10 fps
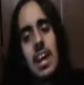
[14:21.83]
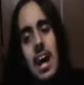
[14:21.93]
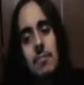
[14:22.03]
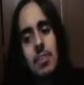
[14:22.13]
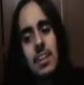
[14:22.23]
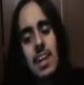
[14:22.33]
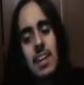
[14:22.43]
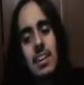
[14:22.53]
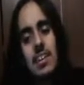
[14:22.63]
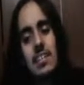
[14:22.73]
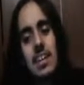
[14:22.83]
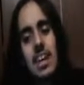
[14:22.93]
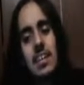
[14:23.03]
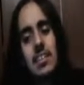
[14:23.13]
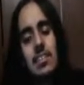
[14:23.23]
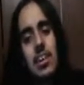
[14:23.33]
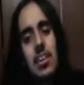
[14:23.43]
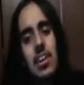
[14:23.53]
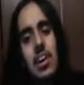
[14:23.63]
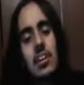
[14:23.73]
Because the
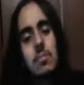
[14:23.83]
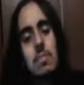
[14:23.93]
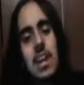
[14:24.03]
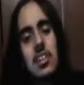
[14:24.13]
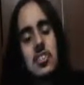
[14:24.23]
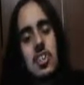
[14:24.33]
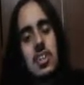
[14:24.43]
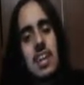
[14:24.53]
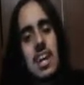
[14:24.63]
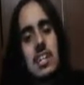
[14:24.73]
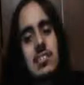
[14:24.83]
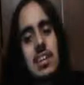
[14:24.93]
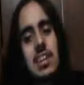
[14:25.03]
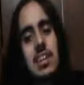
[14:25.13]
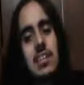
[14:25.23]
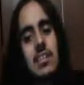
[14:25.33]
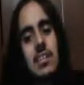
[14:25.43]
Tony Hawk's manager, they actually